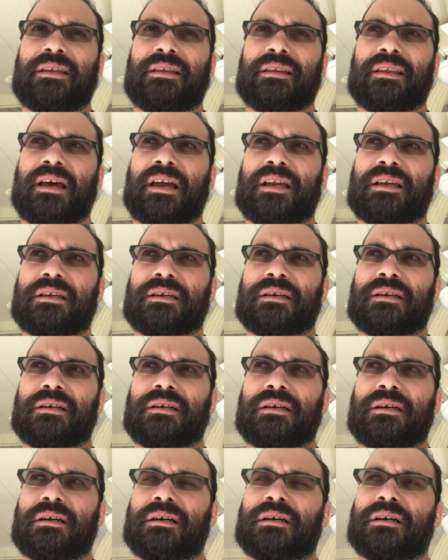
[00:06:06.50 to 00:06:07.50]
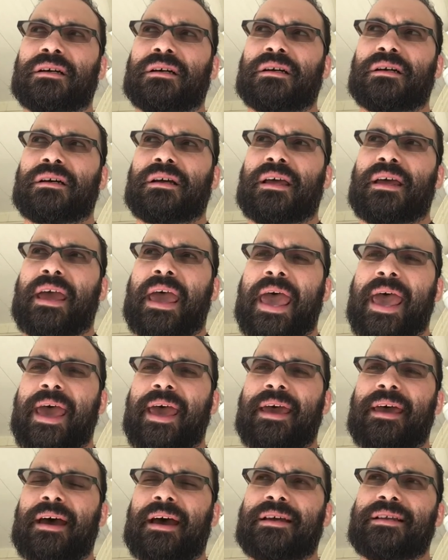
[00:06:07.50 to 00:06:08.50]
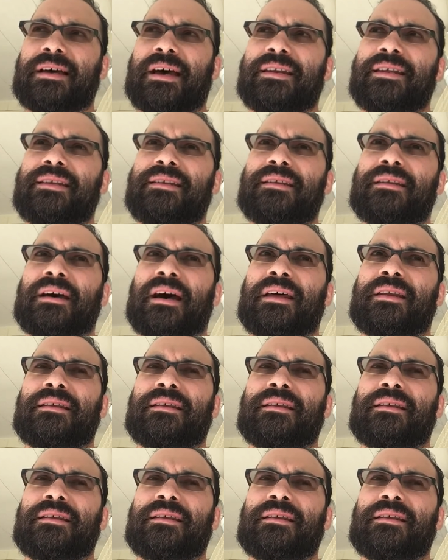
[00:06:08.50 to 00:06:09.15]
like add. I didn't